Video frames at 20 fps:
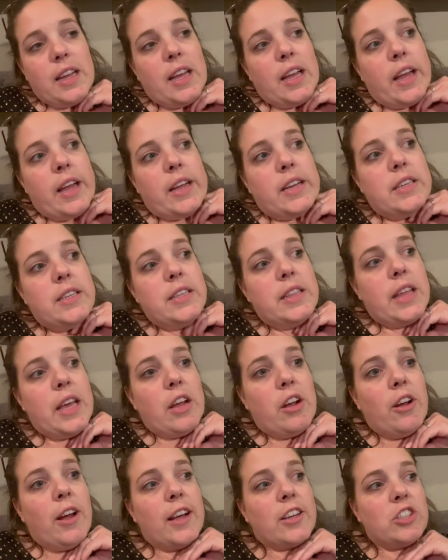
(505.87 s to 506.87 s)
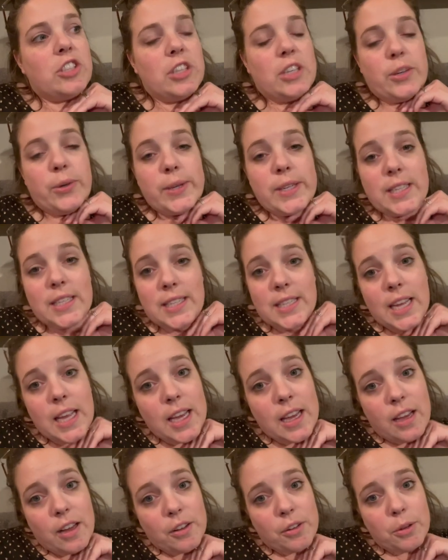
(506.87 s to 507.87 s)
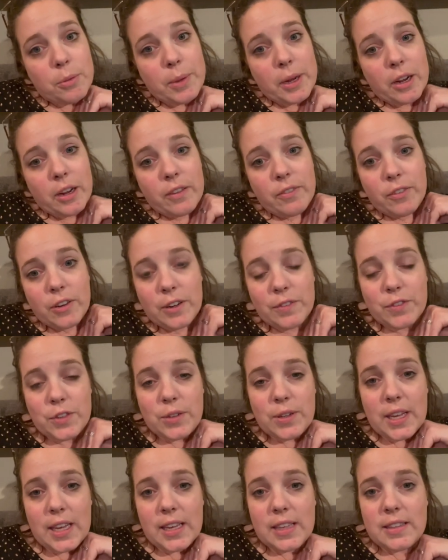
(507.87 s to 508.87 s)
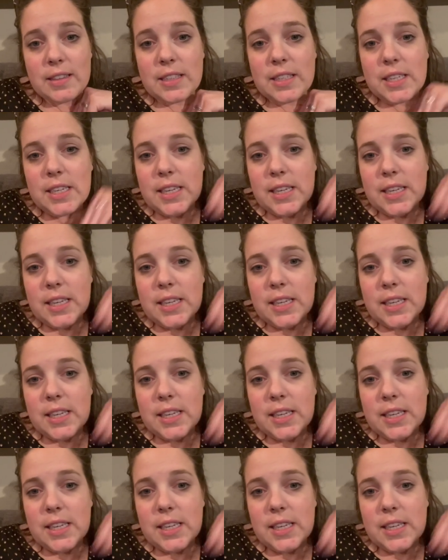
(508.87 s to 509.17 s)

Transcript: and they are actually going to take Huckleberry for a few days